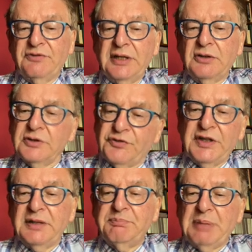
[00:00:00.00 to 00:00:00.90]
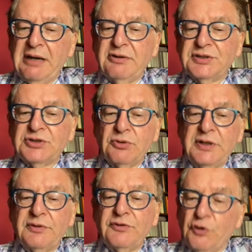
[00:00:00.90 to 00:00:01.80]
they could feel embarrassed or
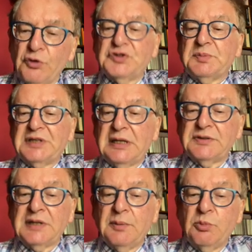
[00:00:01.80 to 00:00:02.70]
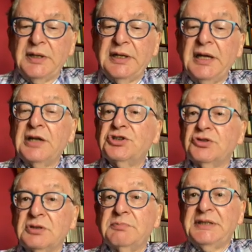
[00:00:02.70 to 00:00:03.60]
even force themselves up when they
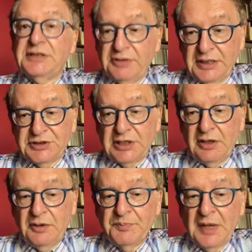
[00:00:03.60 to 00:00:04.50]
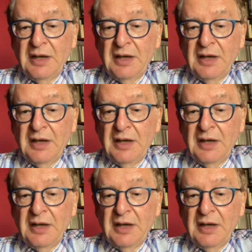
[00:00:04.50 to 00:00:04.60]
shouldn't be doing so.